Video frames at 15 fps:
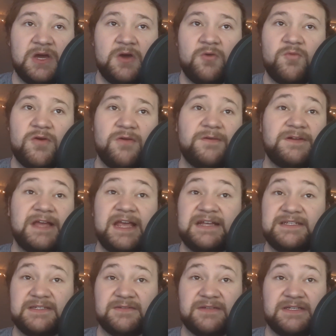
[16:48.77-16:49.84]
Worrell
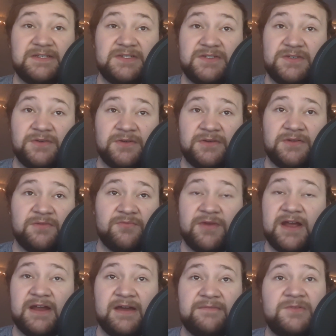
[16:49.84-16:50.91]
hastily stood and
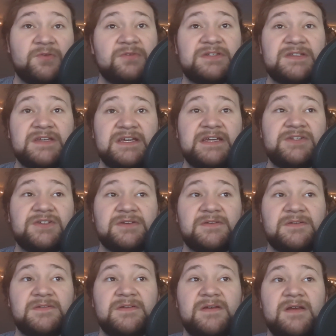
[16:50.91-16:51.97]
ran off towards the kitchen.
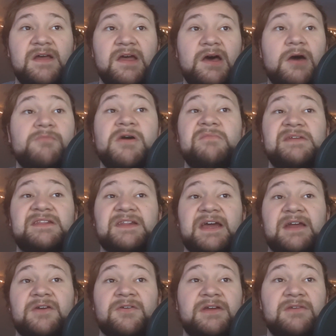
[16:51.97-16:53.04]
A moment
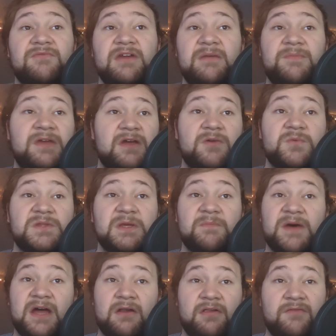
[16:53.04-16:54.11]
later, he reappeared with a
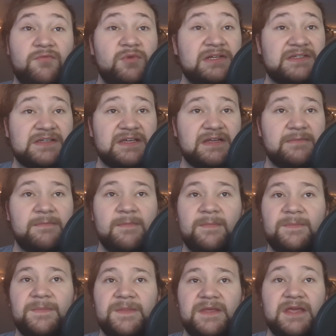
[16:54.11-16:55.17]
bottle of whiskey.
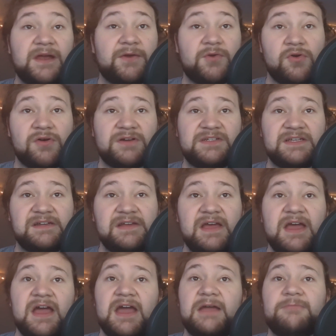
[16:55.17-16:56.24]
He uncorked it
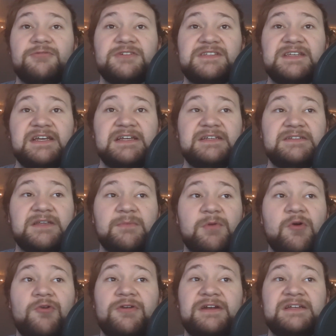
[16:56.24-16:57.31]
and proceeded to
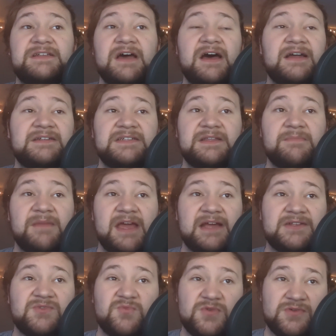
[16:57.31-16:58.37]
pour it onto the
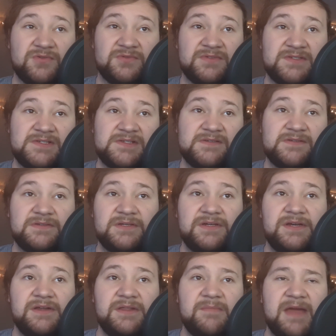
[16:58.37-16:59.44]
man's wounds.
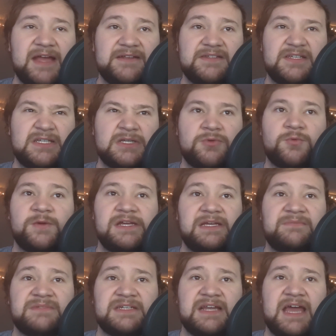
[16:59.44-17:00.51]
The man
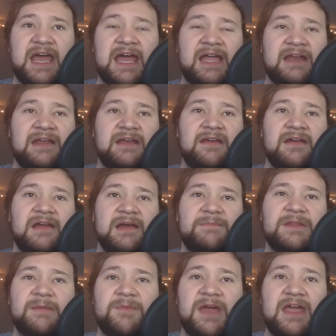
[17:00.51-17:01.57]
screamed in agony,
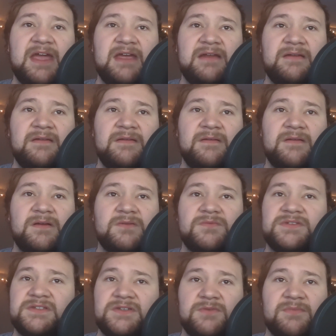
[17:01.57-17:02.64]
but the pain
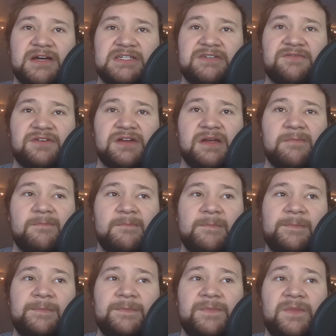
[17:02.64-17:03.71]
was too much for him.
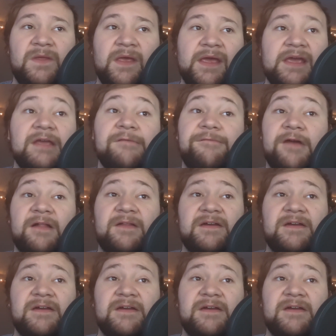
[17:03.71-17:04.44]
He fell